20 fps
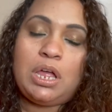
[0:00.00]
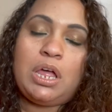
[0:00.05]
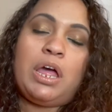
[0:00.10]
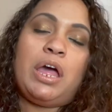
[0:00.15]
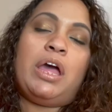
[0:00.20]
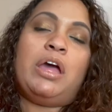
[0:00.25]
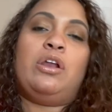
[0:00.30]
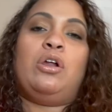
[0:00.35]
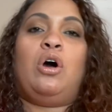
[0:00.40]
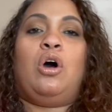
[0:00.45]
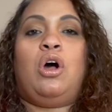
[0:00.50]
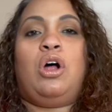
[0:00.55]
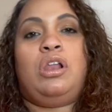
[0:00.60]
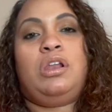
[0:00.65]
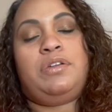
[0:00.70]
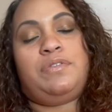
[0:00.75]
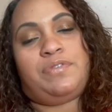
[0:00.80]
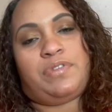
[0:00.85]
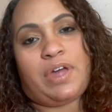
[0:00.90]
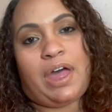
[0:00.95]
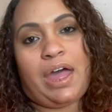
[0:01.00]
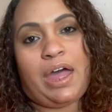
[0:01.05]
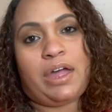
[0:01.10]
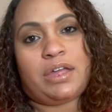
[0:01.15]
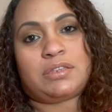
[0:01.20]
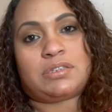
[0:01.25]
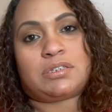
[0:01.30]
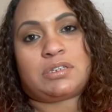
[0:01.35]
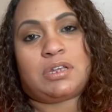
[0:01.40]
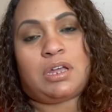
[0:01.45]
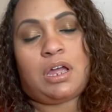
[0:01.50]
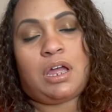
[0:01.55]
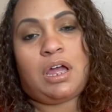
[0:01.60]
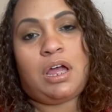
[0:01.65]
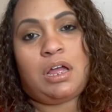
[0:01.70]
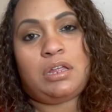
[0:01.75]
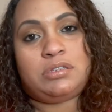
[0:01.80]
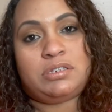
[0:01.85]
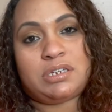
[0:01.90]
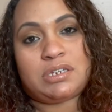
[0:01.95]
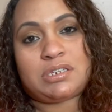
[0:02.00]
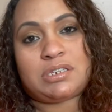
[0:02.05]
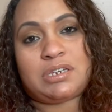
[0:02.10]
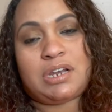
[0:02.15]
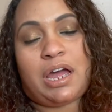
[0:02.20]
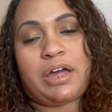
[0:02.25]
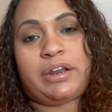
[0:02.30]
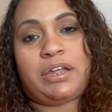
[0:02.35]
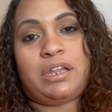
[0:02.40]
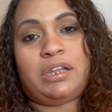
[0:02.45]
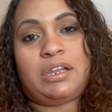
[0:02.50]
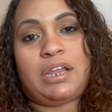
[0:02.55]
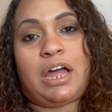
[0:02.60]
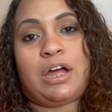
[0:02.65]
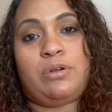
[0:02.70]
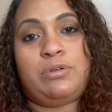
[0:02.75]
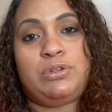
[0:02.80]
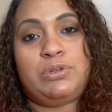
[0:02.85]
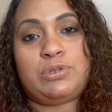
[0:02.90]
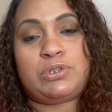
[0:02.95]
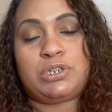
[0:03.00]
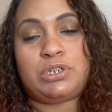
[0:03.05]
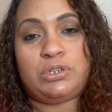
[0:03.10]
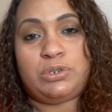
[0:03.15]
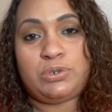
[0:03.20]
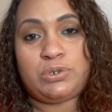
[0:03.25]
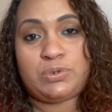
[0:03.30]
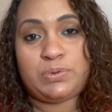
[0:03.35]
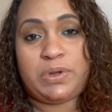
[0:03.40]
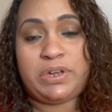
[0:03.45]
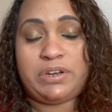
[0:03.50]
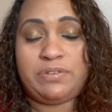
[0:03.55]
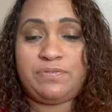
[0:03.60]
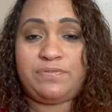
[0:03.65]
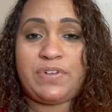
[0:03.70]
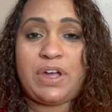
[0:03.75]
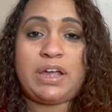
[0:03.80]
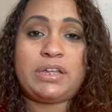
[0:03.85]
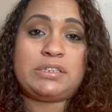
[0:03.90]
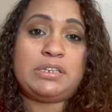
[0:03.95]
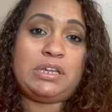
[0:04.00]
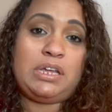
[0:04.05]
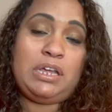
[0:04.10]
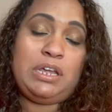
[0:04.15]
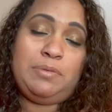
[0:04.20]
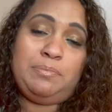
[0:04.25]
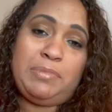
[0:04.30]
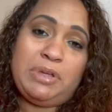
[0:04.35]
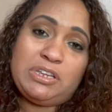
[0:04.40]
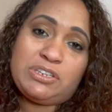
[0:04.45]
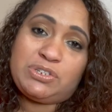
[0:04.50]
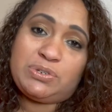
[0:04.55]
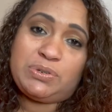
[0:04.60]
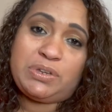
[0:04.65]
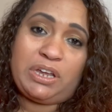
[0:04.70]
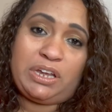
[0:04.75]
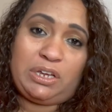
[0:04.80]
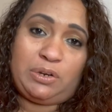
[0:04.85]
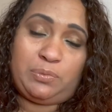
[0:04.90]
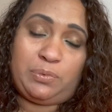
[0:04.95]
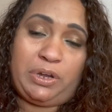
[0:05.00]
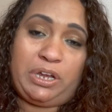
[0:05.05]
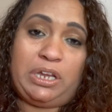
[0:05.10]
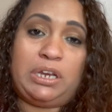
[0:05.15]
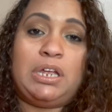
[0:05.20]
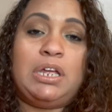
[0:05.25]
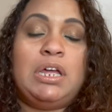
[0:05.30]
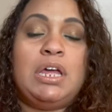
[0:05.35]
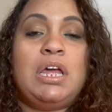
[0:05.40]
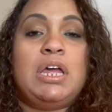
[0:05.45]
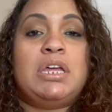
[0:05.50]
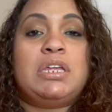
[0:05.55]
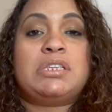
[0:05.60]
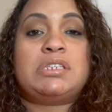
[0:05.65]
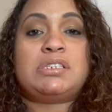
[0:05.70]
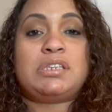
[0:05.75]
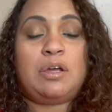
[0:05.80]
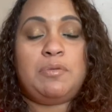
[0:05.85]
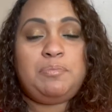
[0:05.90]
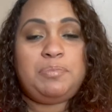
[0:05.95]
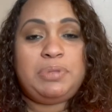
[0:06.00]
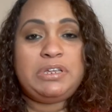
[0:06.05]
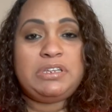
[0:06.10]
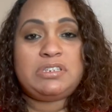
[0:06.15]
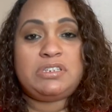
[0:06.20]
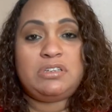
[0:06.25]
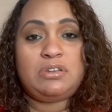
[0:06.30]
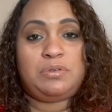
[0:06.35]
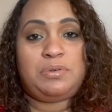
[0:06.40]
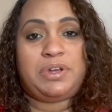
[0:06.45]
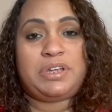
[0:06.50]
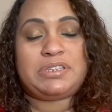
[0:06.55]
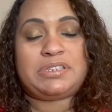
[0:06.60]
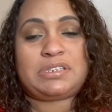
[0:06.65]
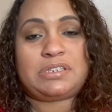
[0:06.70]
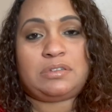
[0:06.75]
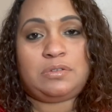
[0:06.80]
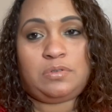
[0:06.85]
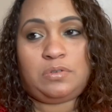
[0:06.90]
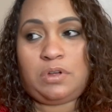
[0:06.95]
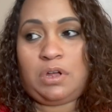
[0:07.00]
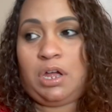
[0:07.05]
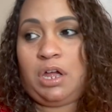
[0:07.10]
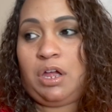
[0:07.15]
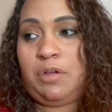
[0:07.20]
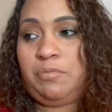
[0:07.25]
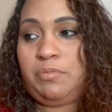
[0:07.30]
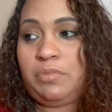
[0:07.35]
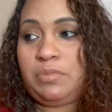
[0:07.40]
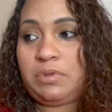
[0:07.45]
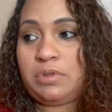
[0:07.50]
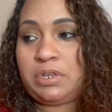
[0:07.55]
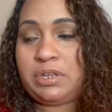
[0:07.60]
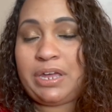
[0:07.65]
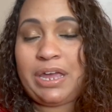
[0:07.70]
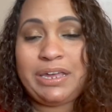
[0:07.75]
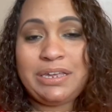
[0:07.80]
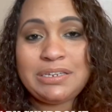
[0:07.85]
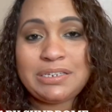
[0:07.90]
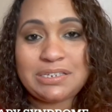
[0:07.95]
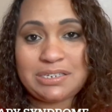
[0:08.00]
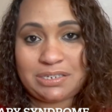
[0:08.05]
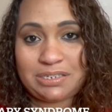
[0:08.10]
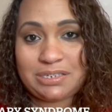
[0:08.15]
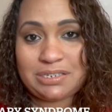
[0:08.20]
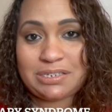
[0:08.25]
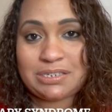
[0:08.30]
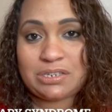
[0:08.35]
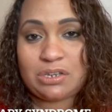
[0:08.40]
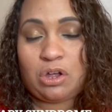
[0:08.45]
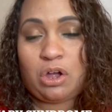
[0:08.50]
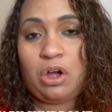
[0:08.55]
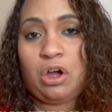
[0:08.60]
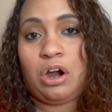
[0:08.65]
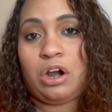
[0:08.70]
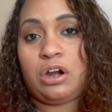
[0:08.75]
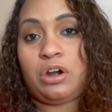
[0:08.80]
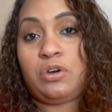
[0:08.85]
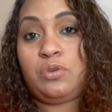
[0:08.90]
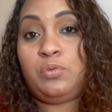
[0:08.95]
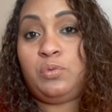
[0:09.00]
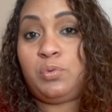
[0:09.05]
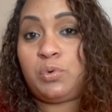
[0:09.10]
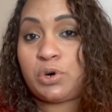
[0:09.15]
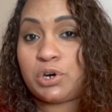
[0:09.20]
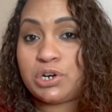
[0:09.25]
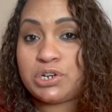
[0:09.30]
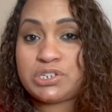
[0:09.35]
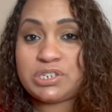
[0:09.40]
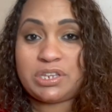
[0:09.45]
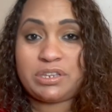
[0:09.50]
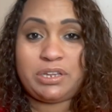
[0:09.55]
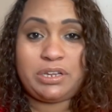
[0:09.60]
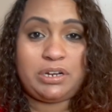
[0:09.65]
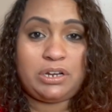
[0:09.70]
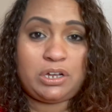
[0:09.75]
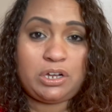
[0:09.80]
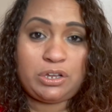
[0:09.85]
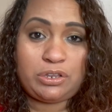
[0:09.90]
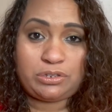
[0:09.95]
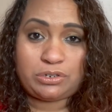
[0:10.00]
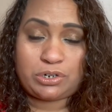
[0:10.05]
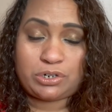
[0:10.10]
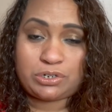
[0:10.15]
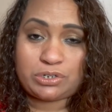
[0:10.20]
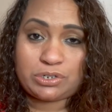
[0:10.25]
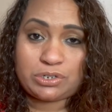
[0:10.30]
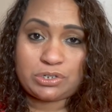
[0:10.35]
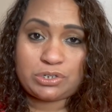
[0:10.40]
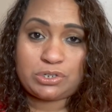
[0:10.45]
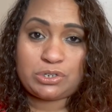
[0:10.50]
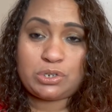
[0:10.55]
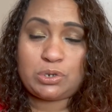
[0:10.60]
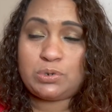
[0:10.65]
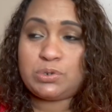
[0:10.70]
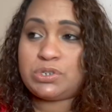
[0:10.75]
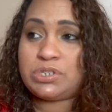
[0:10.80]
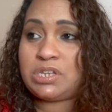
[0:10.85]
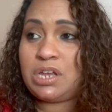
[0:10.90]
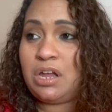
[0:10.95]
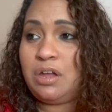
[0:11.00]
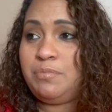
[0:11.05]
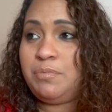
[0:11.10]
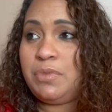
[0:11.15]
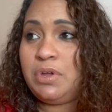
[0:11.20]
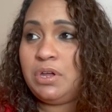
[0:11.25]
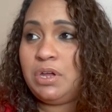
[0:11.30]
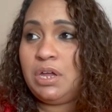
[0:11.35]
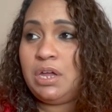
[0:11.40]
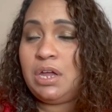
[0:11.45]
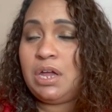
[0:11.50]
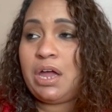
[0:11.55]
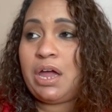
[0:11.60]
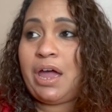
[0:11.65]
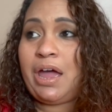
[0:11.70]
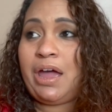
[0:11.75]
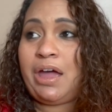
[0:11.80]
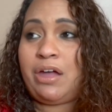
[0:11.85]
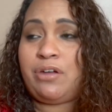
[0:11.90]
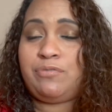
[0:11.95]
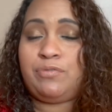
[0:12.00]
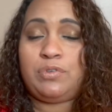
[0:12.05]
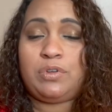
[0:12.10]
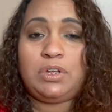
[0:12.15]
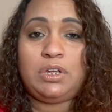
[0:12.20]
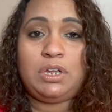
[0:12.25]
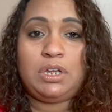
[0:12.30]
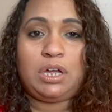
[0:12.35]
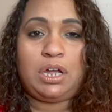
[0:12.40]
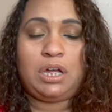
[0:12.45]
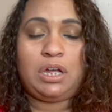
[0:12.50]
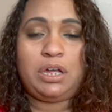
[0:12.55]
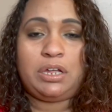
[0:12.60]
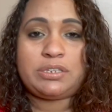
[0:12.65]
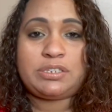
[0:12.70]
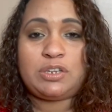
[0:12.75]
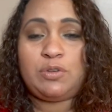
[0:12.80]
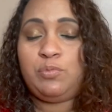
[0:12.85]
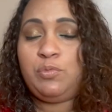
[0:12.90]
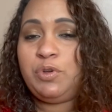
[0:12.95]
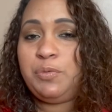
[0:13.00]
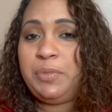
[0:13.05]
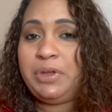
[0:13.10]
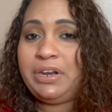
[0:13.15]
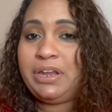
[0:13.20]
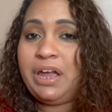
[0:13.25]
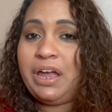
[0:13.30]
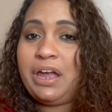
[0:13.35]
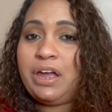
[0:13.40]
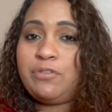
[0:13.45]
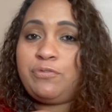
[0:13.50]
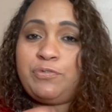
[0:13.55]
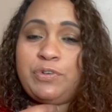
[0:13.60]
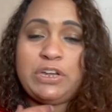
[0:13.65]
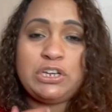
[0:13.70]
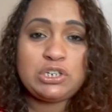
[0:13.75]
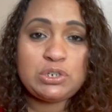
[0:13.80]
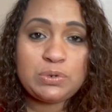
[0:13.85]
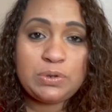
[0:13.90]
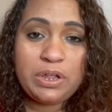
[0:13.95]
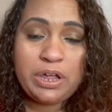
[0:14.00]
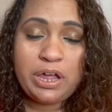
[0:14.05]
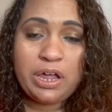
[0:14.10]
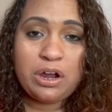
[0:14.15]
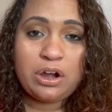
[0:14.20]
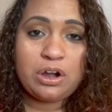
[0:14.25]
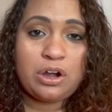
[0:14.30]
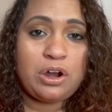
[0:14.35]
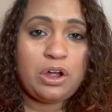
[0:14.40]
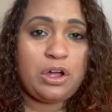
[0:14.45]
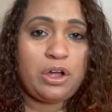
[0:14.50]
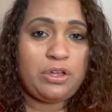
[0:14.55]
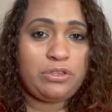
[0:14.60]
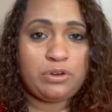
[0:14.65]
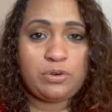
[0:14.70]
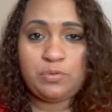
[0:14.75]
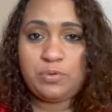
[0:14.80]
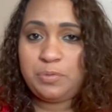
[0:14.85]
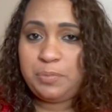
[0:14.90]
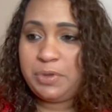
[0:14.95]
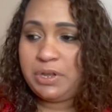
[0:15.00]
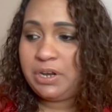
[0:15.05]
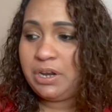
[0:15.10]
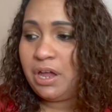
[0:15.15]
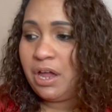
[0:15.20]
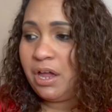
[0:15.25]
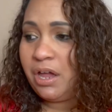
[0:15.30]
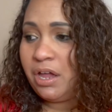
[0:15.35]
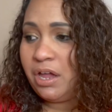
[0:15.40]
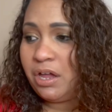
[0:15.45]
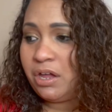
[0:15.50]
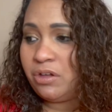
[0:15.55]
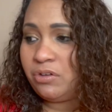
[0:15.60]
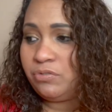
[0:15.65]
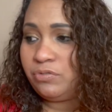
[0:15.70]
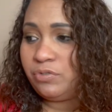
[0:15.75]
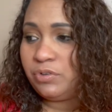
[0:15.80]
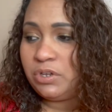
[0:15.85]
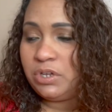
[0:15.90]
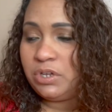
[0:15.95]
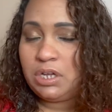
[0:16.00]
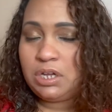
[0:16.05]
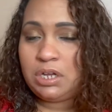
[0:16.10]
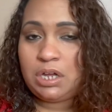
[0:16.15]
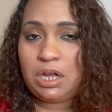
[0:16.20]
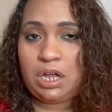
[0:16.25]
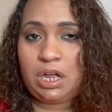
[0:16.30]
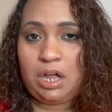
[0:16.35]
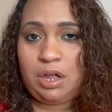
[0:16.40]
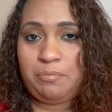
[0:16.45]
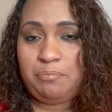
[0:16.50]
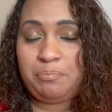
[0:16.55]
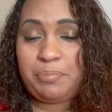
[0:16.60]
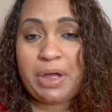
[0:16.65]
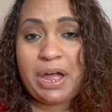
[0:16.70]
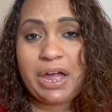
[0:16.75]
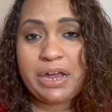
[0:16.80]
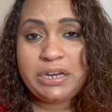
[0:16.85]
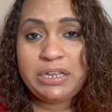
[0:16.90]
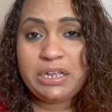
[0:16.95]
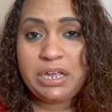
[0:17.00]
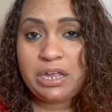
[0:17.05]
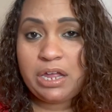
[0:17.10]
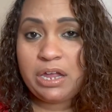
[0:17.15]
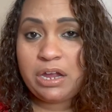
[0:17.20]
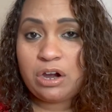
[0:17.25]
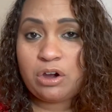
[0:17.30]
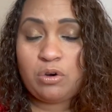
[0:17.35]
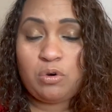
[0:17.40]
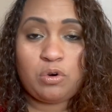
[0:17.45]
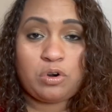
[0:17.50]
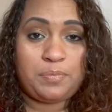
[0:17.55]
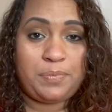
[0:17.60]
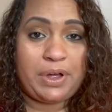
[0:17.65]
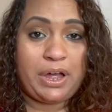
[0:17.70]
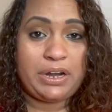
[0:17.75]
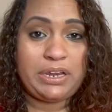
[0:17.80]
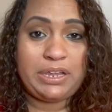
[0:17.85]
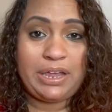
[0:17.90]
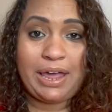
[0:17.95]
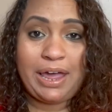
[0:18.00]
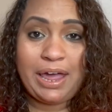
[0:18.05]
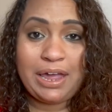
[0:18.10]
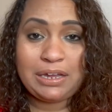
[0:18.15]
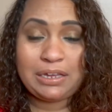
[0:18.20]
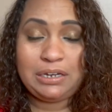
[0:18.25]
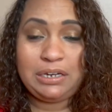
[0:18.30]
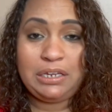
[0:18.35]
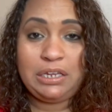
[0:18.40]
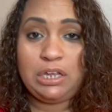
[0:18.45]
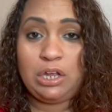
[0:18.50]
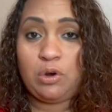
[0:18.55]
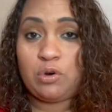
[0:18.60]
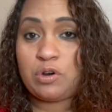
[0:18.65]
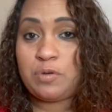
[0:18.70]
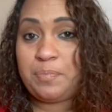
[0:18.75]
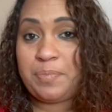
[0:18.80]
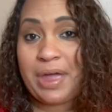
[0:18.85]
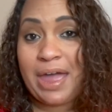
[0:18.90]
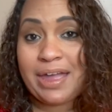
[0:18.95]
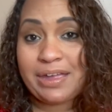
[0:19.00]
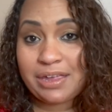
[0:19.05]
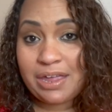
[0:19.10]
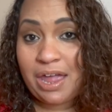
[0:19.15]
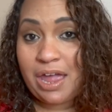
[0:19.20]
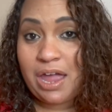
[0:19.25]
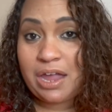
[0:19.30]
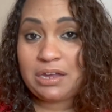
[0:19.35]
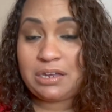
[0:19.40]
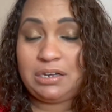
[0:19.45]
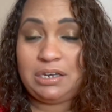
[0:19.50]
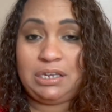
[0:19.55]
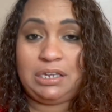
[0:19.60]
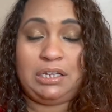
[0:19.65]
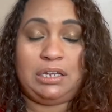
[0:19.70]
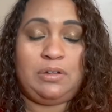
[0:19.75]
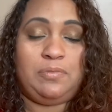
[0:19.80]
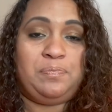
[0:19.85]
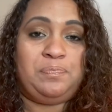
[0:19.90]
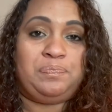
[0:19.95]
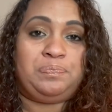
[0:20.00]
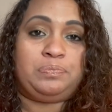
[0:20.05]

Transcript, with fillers: And all of that does not allow you to lose weight. In fact, it makes you gain weight. Some PCOS um, cases are worse than others. So some have uh, some women have facial hair, other women have um, body hair or body acne or back acne.